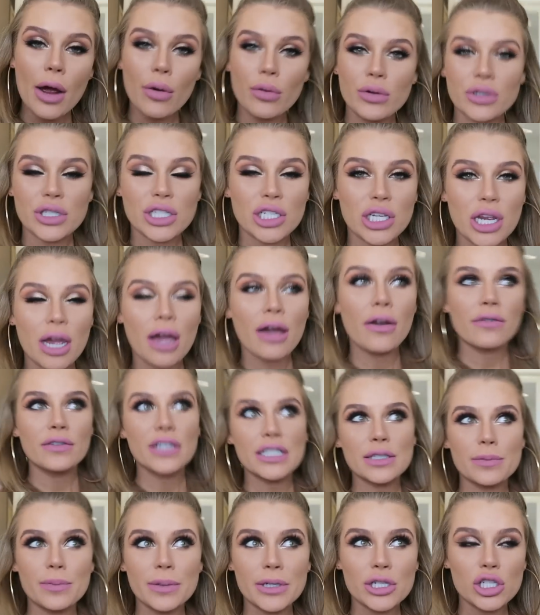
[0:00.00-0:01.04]
I was, I've
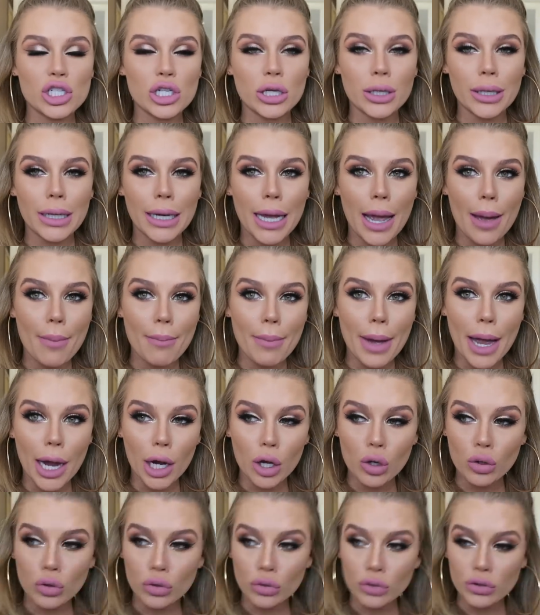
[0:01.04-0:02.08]
just been chilling at
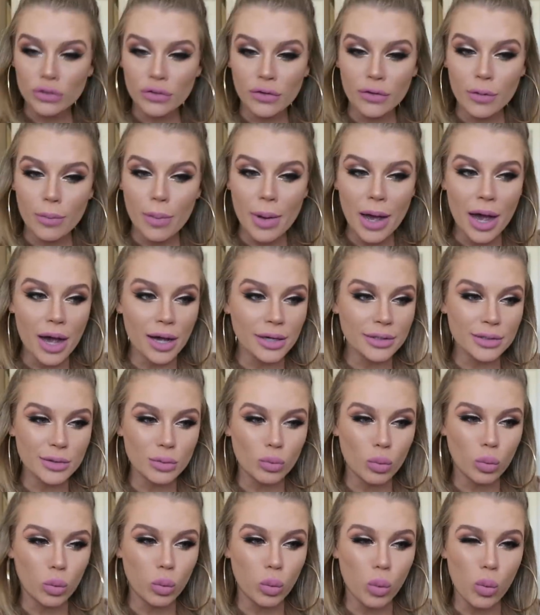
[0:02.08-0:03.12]
Michael's for the
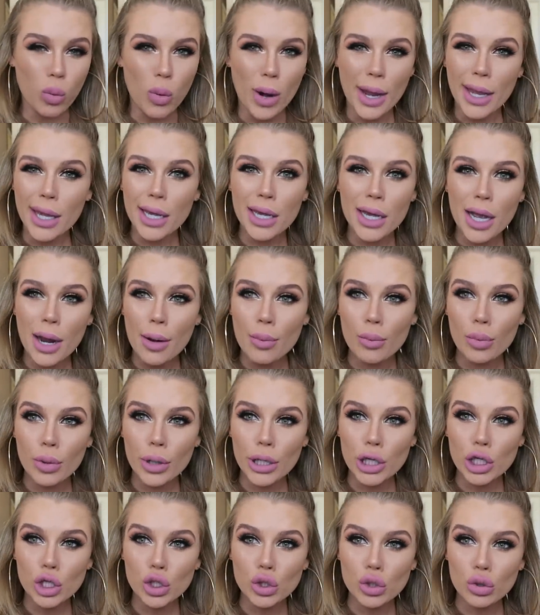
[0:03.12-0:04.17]
past week, I'm
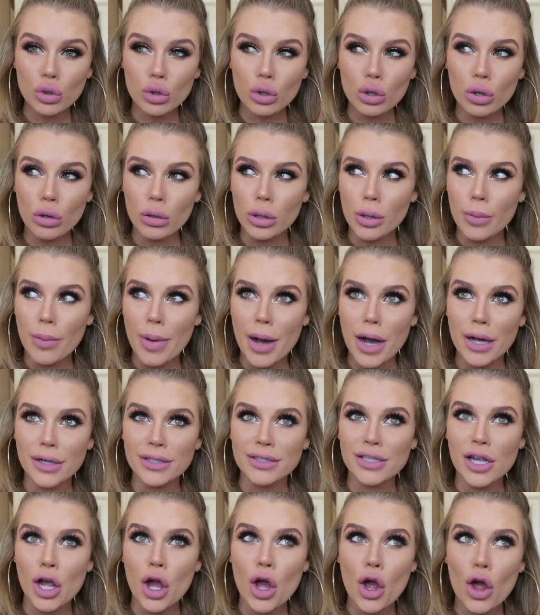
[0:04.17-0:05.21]
pretty sure, or the
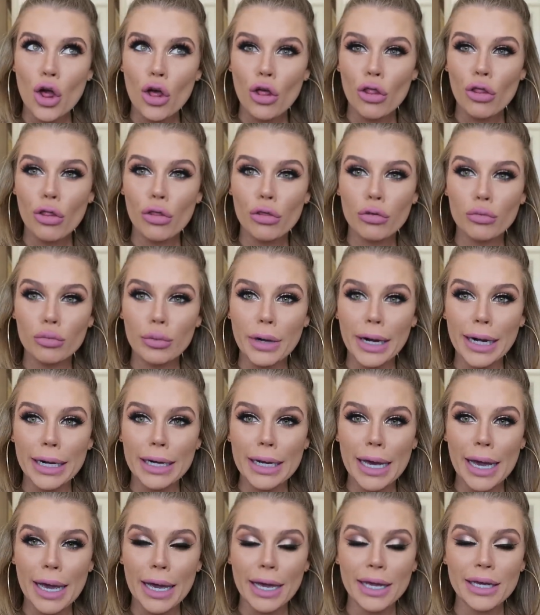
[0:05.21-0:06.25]
past three
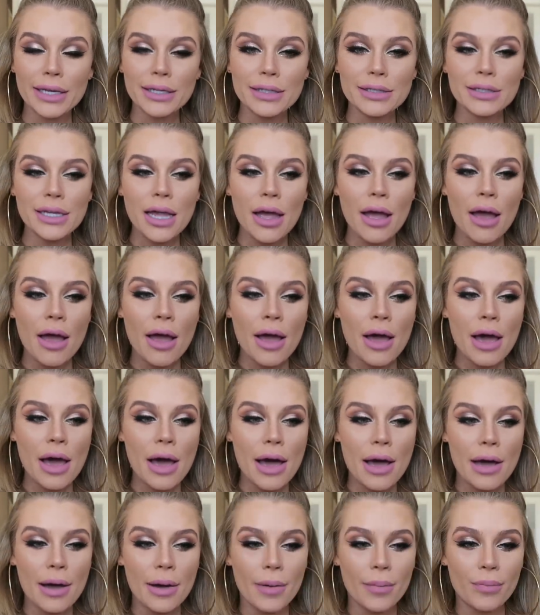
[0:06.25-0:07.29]
days.
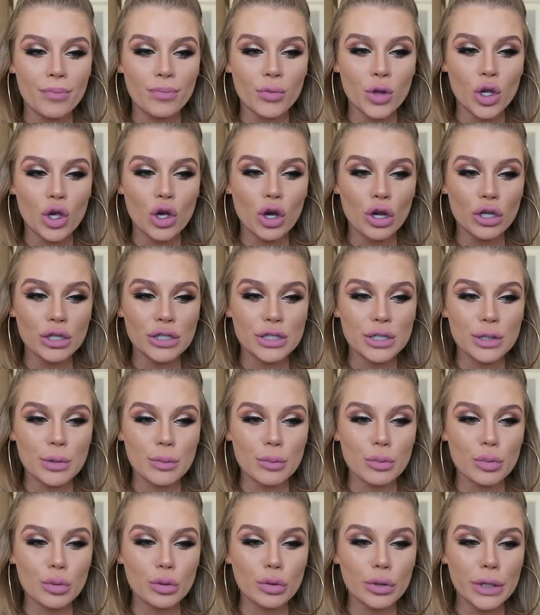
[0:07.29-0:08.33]
Um, got
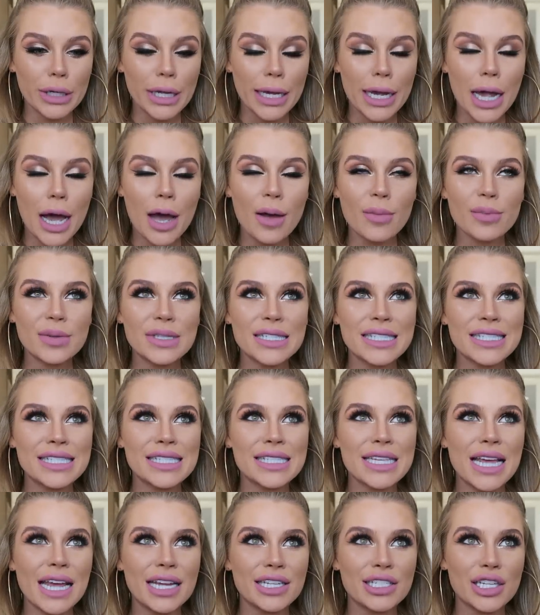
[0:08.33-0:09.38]
some pretty
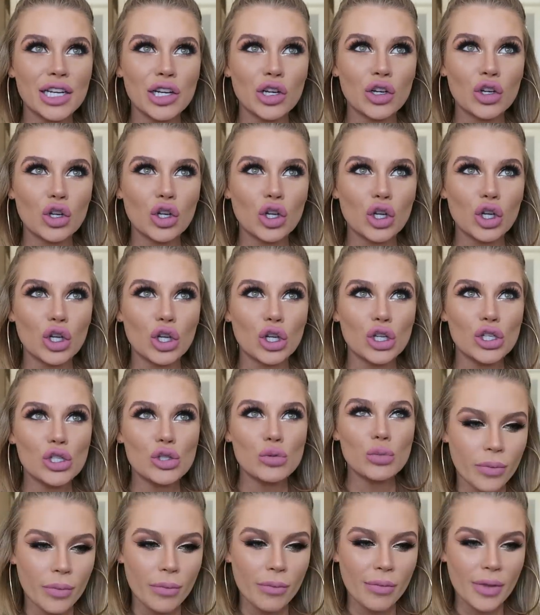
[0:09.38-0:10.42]
upsetting
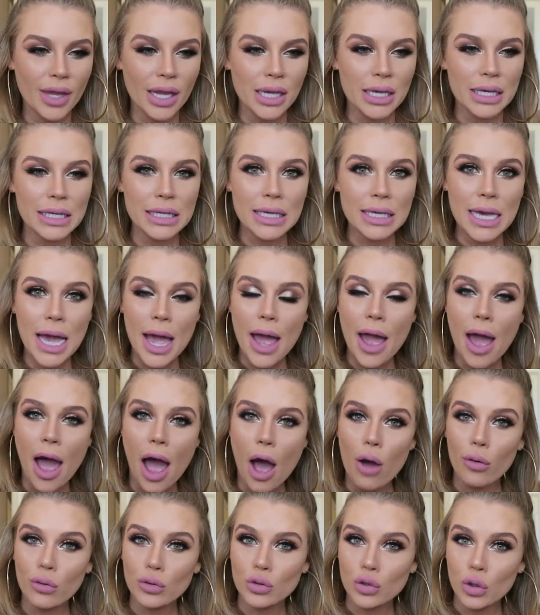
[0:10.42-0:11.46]
news. Yeah,
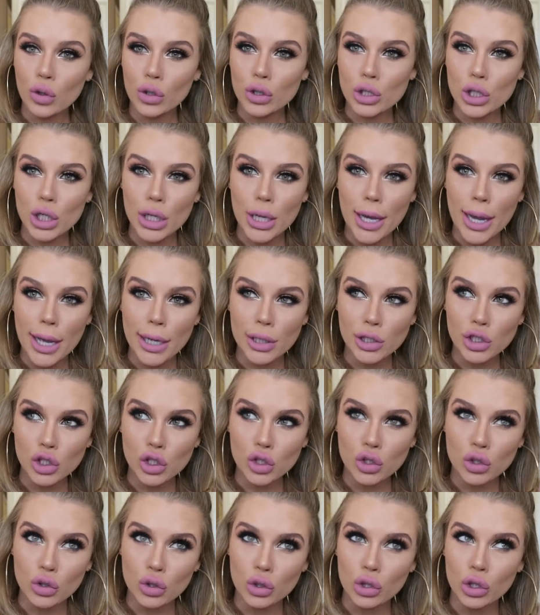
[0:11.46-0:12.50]
I'll talk to you guys
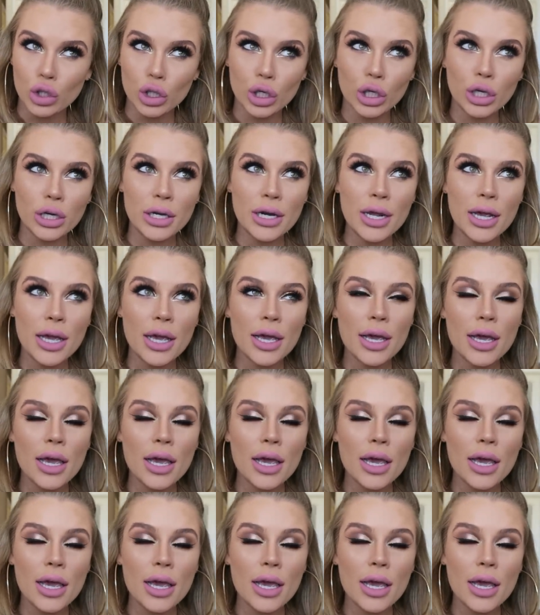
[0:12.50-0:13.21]
soon.